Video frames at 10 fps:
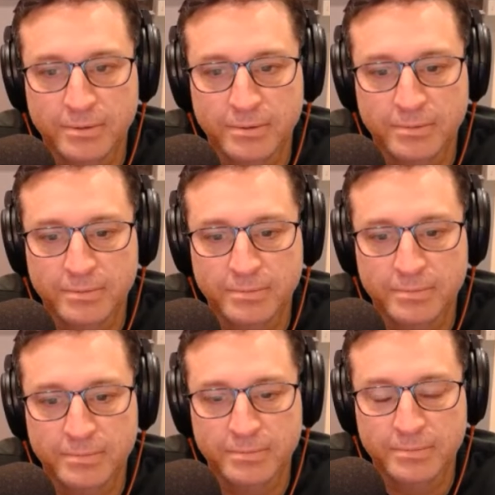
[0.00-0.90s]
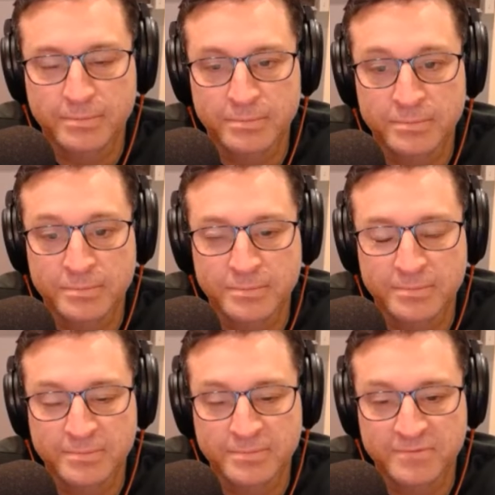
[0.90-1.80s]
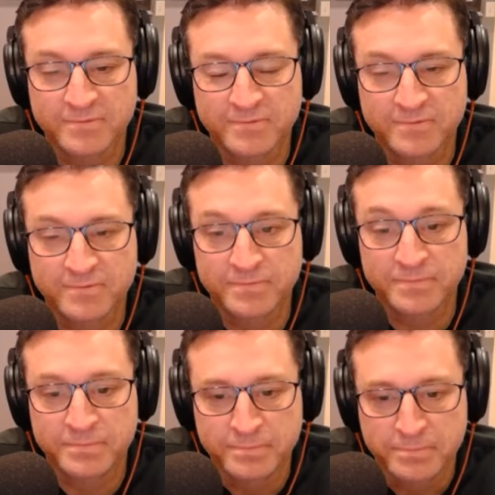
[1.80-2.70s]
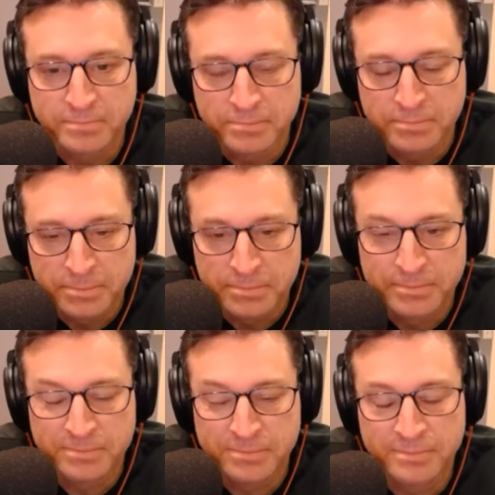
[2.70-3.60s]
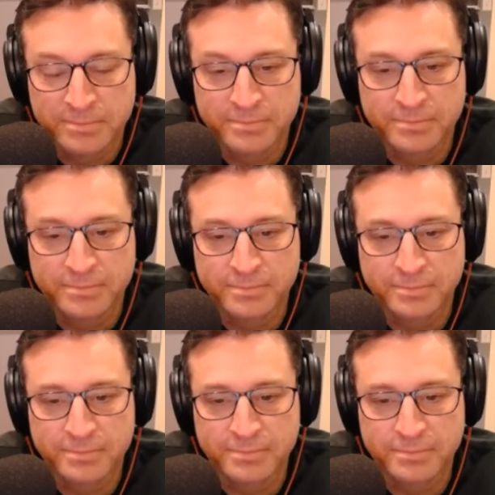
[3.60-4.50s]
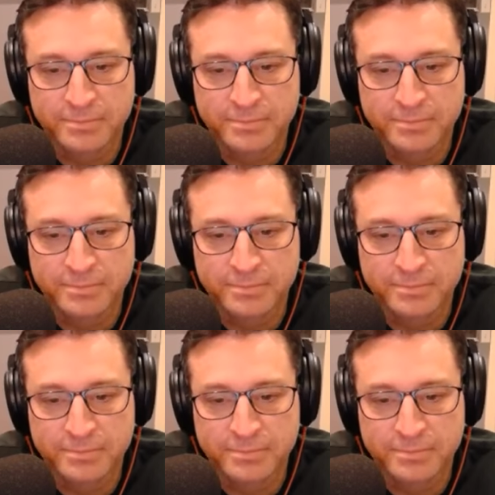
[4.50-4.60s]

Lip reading: (silent)